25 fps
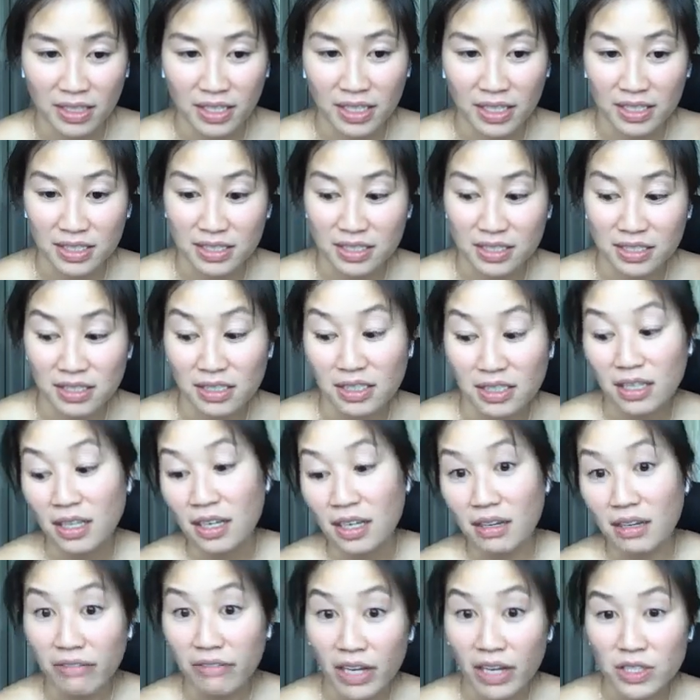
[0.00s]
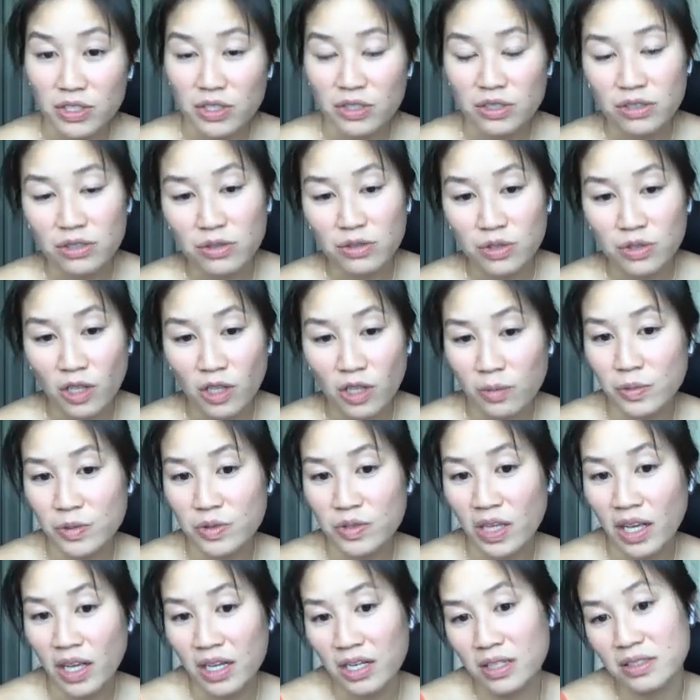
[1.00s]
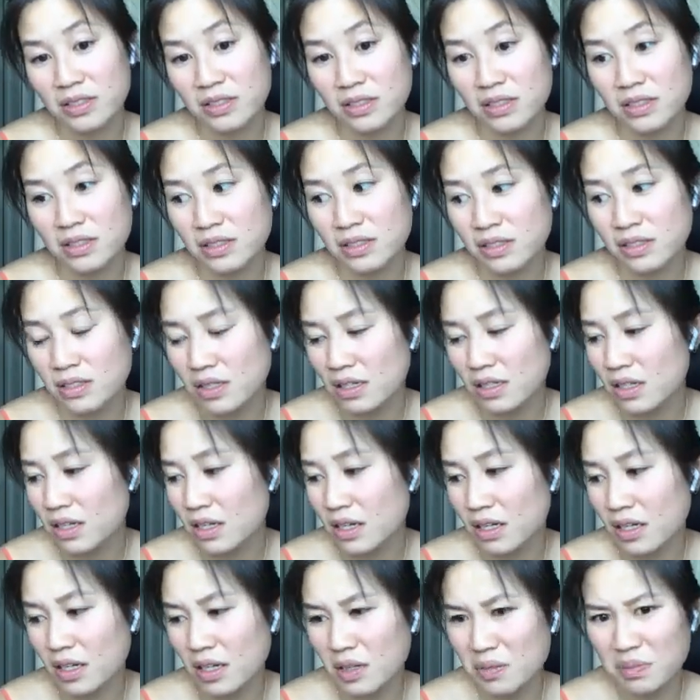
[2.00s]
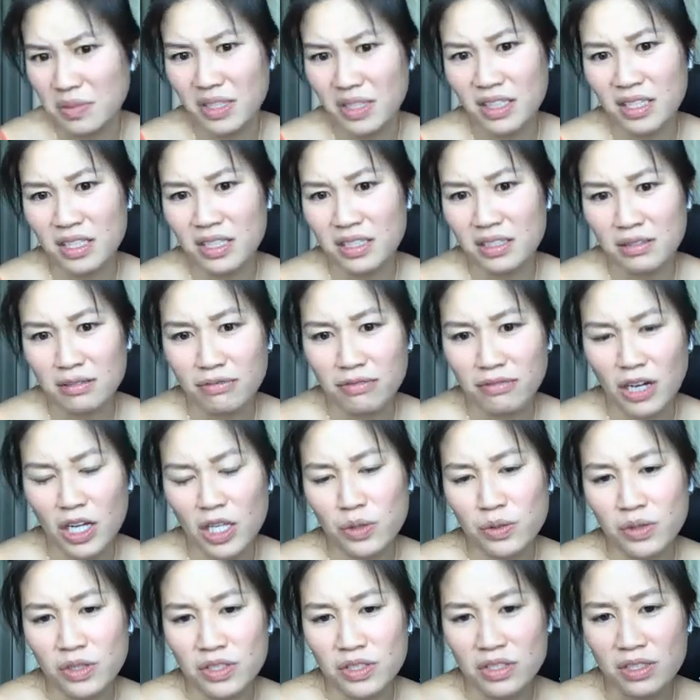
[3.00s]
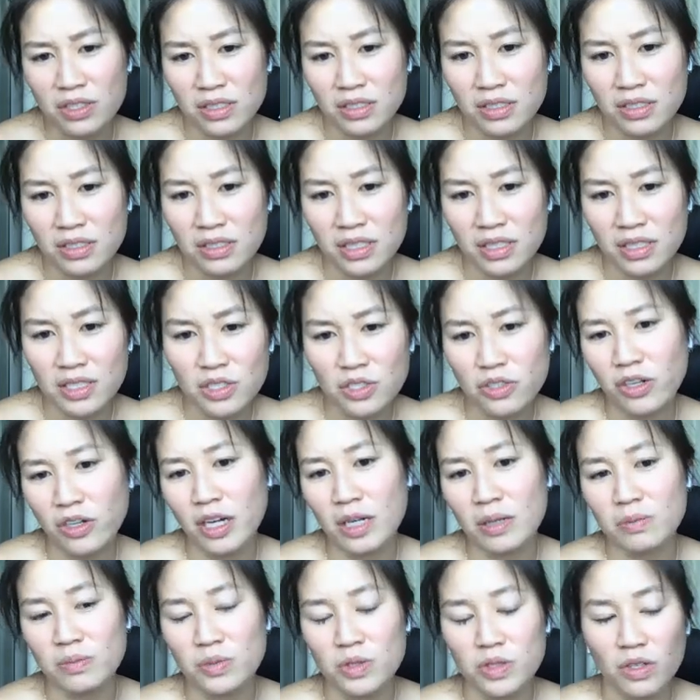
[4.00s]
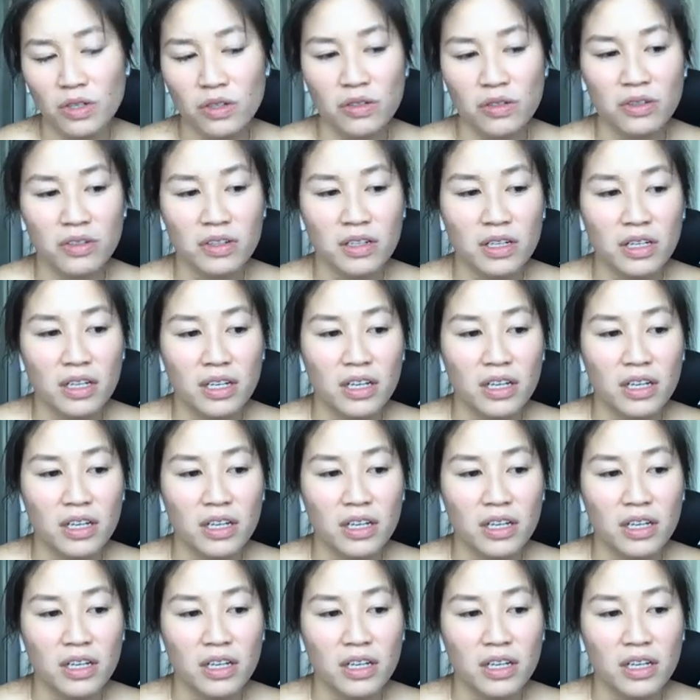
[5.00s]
And Vice News almost has 1 million followers on Instagram, so